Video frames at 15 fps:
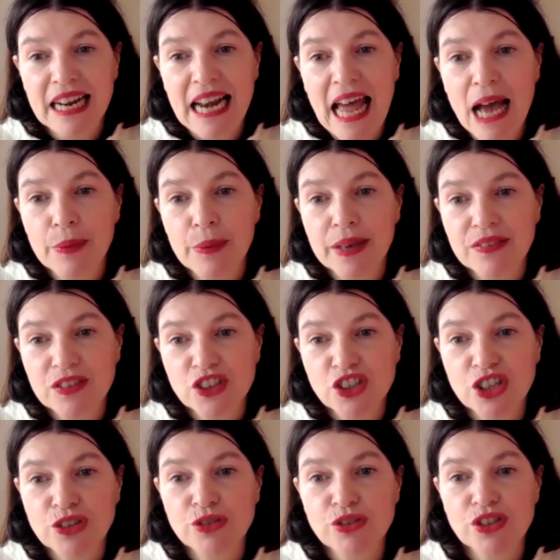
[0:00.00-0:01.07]
allowing the
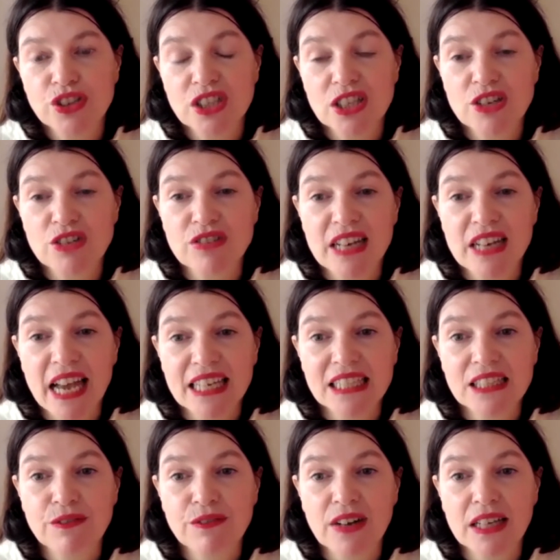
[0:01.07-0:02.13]
children to
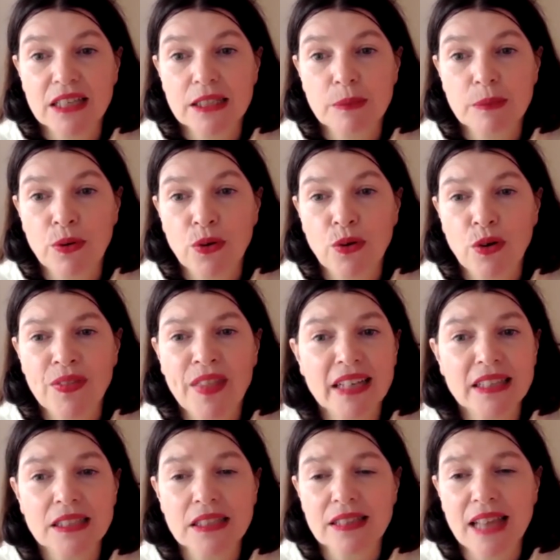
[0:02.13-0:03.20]
creatively explore. And
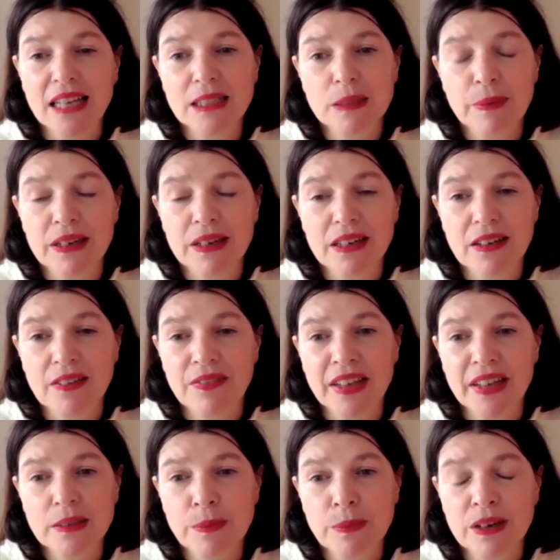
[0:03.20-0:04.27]
that's that's been an,
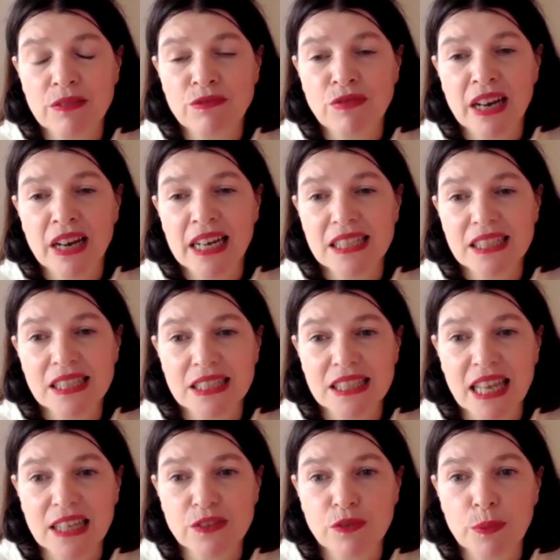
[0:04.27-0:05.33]
that's been a really
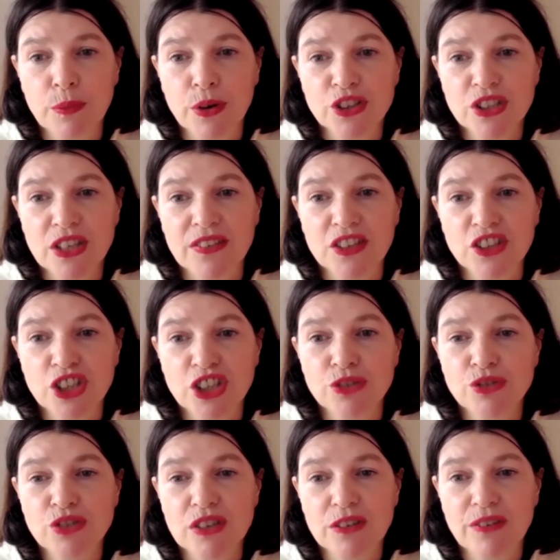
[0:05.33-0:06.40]
successful project. The
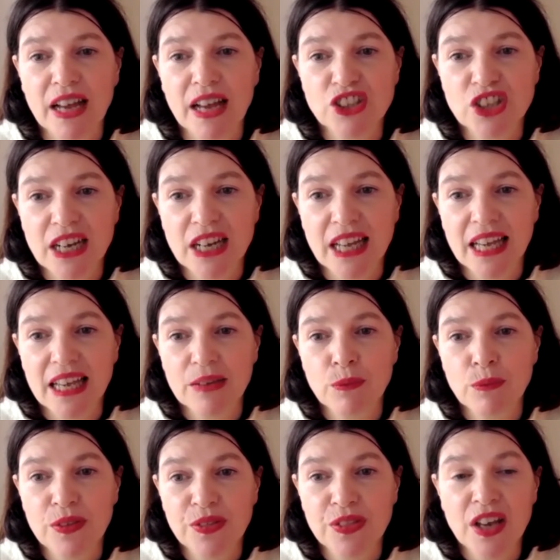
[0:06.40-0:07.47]
children have actually,
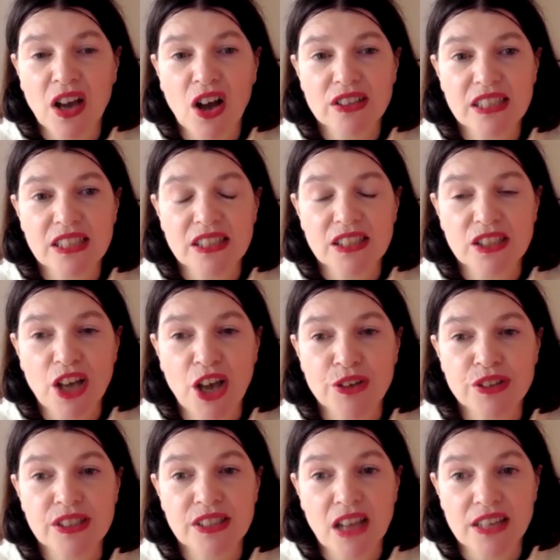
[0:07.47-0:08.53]
with the artist,
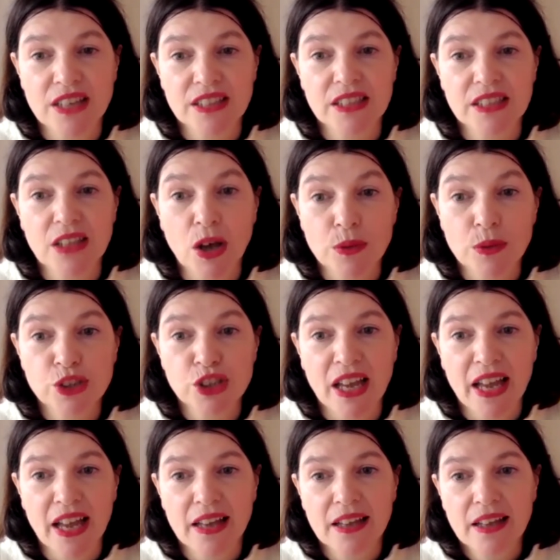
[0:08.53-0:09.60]
co-designed a
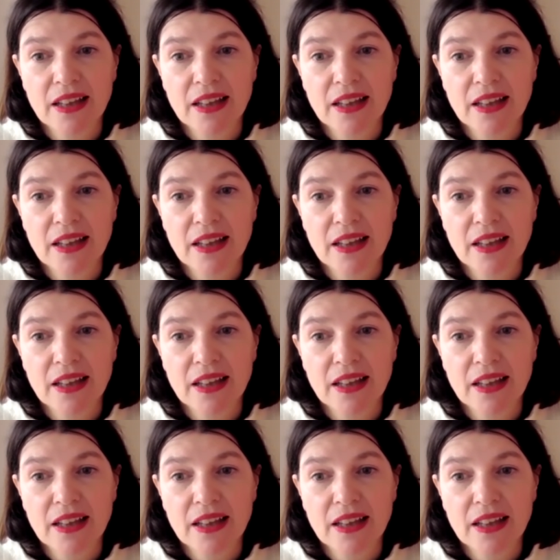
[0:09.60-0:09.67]
sculpture,